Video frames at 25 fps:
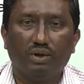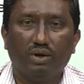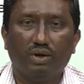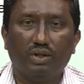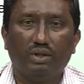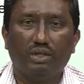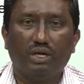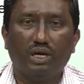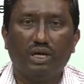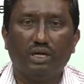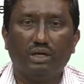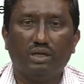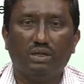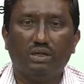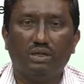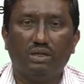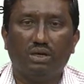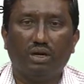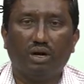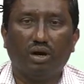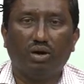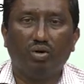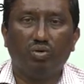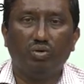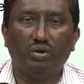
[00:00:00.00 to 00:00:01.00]
that
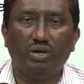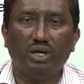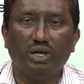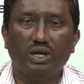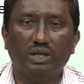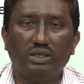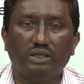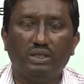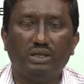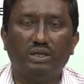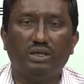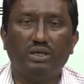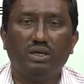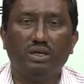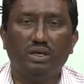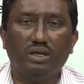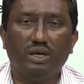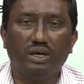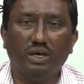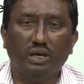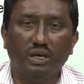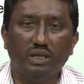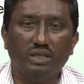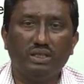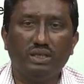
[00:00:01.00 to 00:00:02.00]
outage in
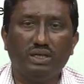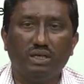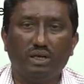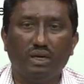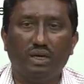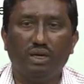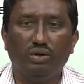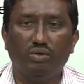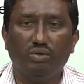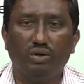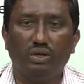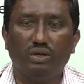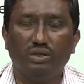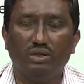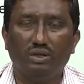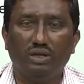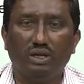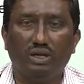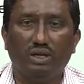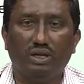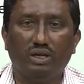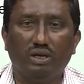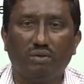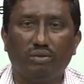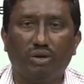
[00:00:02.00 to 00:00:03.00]
any single unit, in
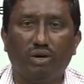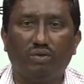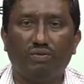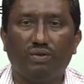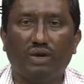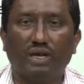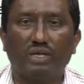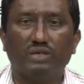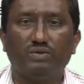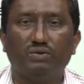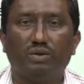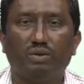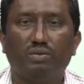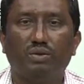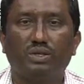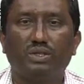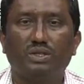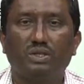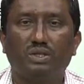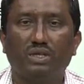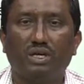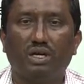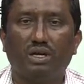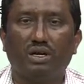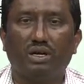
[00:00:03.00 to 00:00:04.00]
a number of
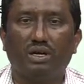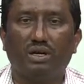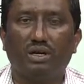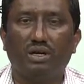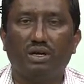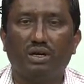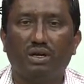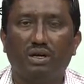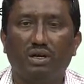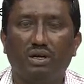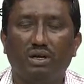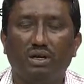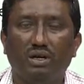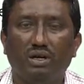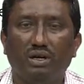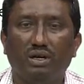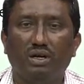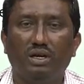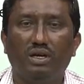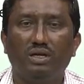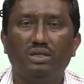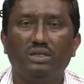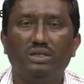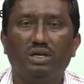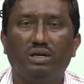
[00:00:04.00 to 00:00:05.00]
transformers are
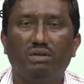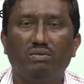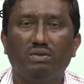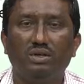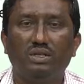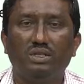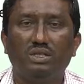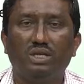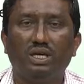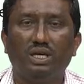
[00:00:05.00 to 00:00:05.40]
in service.